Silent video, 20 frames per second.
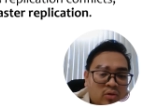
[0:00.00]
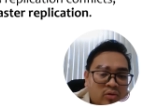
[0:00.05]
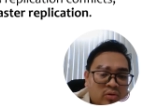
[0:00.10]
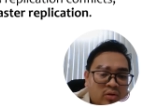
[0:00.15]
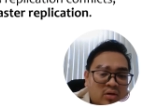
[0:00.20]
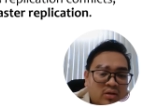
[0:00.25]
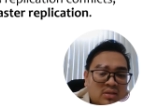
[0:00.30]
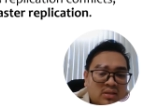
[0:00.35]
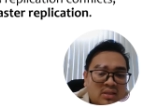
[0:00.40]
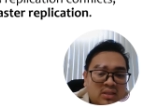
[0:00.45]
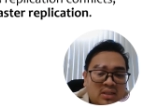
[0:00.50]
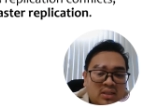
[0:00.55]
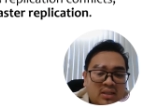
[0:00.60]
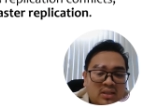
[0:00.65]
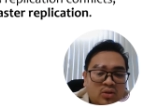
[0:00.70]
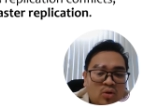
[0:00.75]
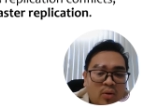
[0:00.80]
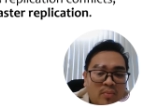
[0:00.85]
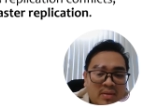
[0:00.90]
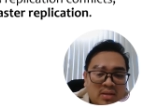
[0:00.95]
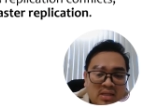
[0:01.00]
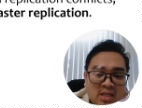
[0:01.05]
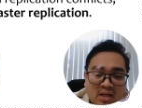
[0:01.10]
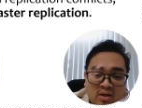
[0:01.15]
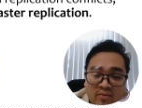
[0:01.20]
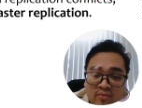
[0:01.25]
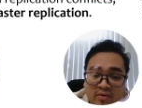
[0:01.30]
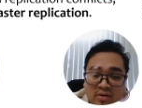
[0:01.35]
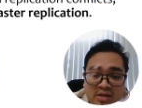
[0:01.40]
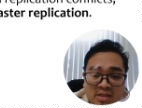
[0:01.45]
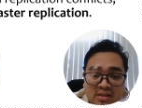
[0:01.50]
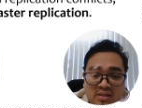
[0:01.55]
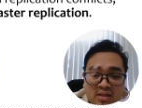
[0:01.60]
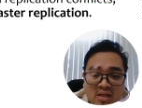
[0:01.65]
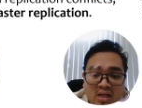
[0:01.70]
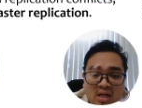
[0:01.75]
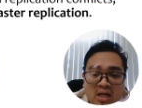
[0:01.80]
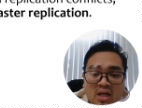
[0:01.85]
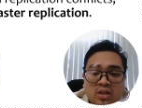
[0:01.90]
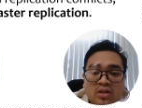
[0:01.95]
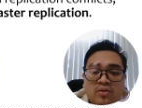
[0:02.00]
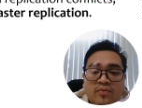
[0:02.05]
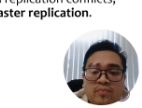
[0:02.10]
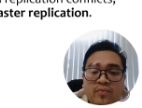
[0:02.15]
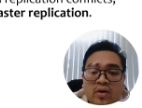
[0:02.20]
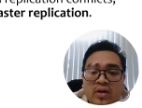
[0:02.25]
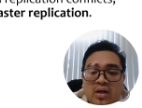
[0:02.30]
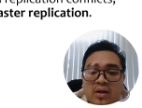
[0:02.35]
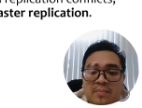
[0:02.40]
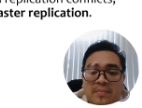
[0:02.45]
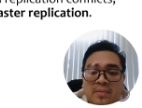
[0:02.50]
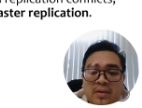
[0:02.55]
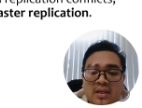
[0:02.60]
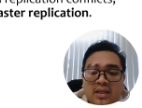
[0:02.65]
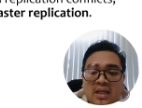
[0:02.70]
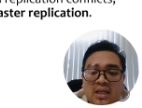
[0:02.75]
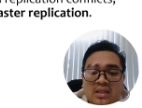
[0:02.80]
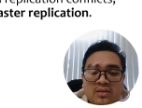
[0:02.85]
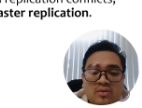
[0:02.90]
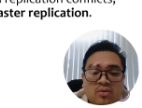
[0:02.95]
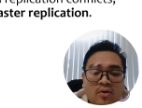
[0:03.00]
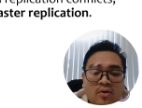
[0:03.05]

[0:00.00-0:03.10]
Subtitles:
across the domains and forests. To avoid replicates